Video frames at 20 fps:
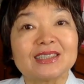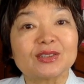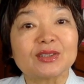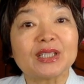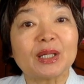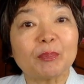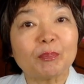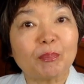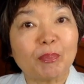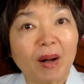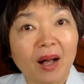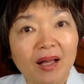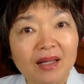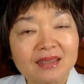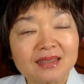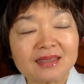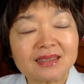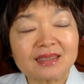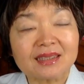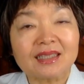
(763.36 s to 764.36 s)
The
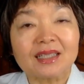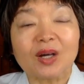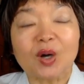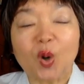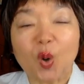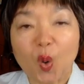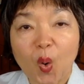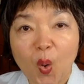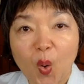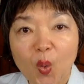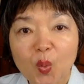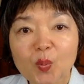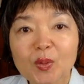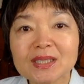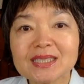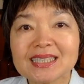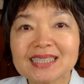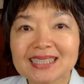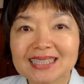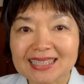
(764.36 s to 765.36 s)
boss
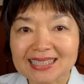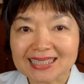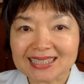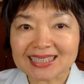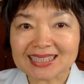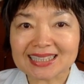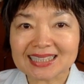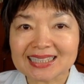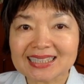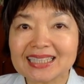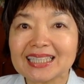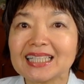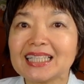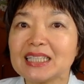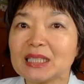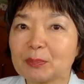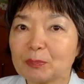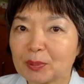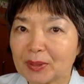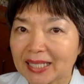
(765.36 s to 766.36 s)
always sits in
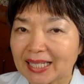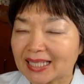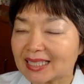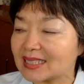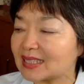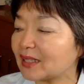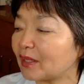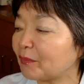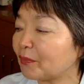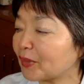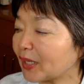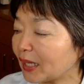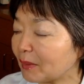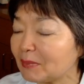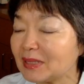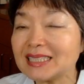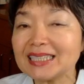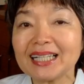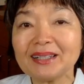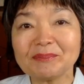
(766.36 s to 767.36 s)
the place of
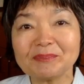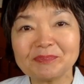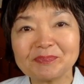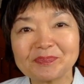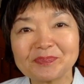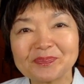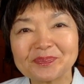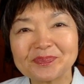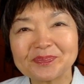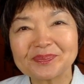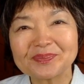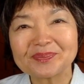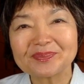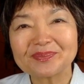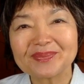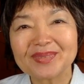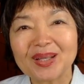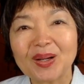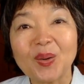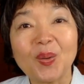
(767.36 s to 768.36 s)
kamiza,
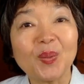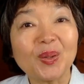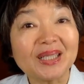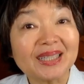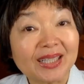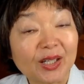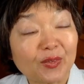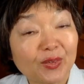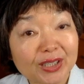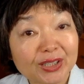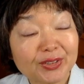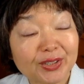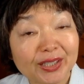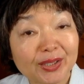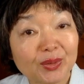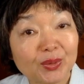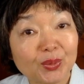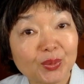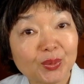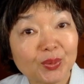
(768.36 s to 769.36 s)
or in the
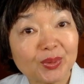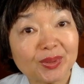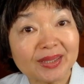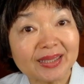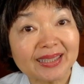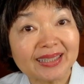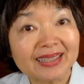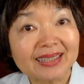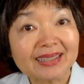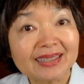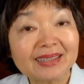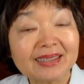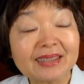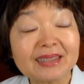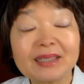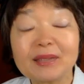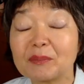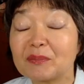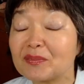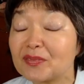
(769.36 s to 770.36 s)
restaurant too.
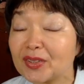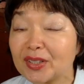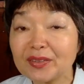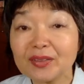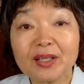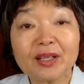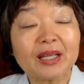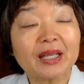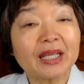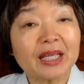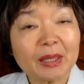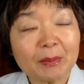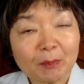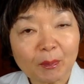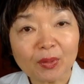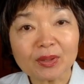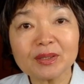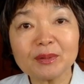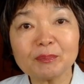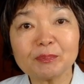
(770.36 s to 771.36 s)
The very
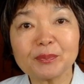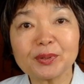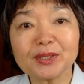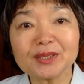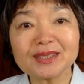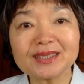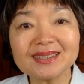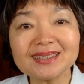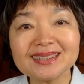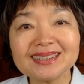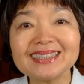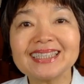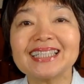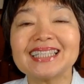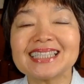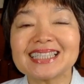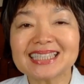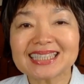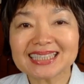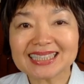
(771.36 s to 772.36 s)
important person
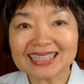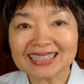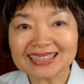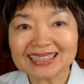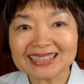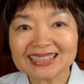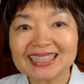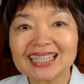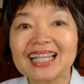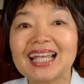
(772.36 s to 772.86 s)
sits